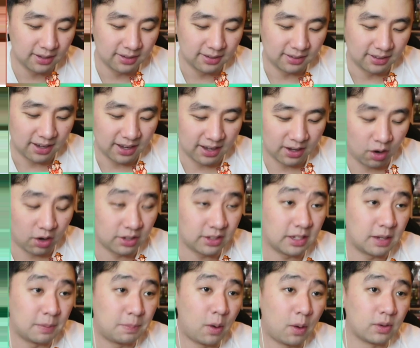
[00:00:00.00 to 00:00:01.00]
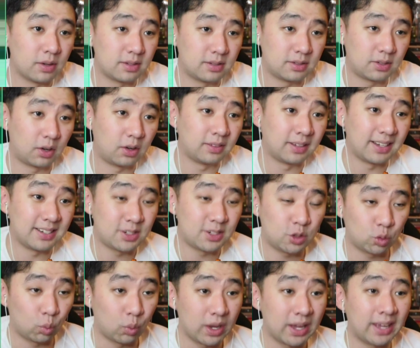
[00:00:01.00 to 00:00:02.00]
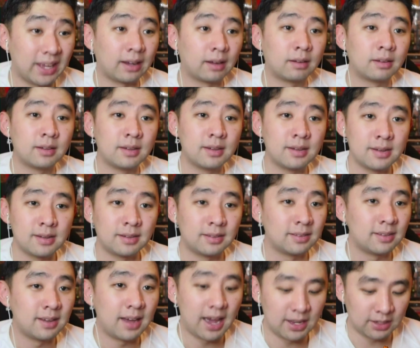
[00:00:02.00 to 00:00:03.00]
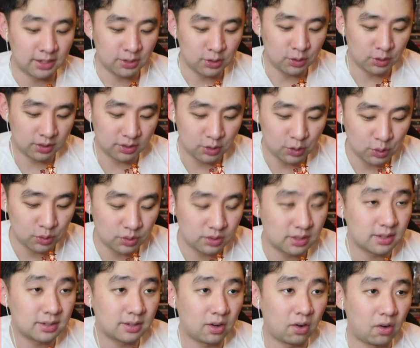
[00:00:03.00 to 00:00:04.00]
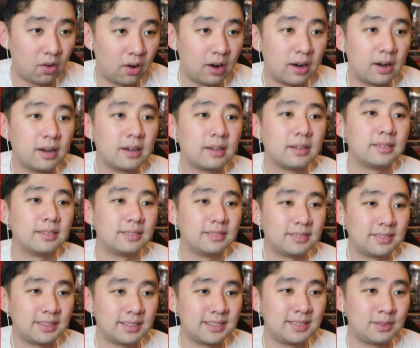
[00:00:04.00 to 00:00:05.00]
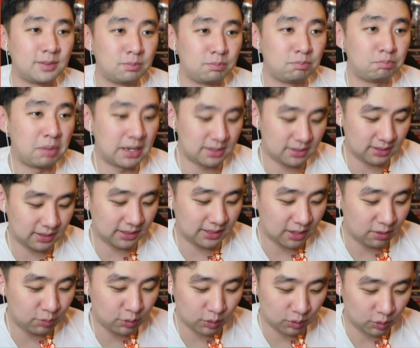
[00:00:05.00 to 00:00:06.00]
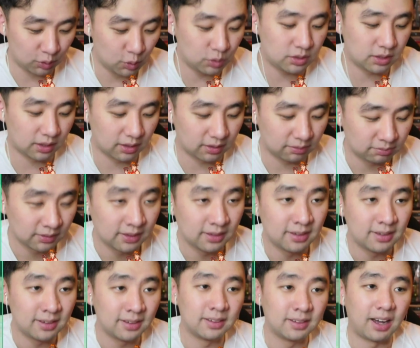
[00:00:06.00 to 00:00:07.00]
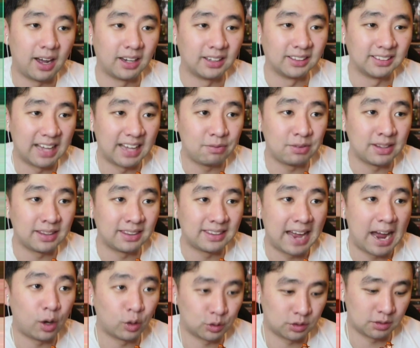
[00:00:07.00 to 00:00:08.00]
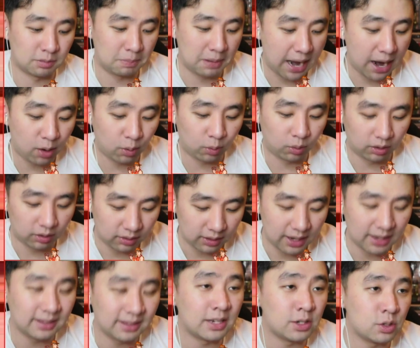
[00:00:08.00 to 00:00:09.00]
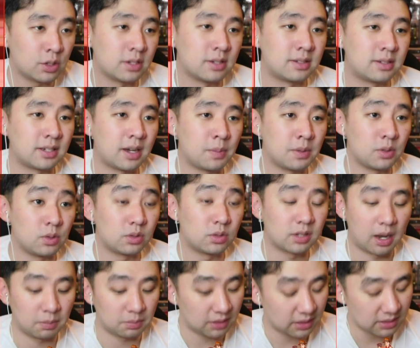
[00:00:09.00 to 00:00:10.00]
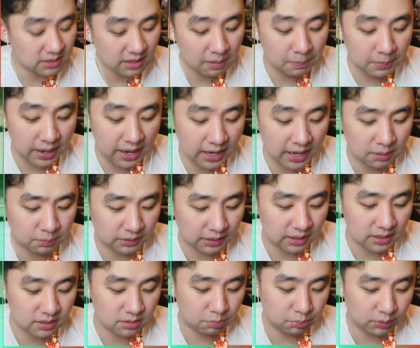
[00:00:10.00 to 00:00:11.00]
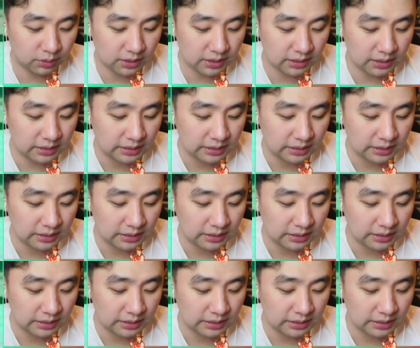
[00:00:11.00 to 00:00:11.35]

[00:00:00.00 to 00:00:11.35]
and on the opponent's turn they swing, and then you can use this card to basically give your Uta 11,000 power, and then you can summon Usopp. That's not bad, but that is a pretty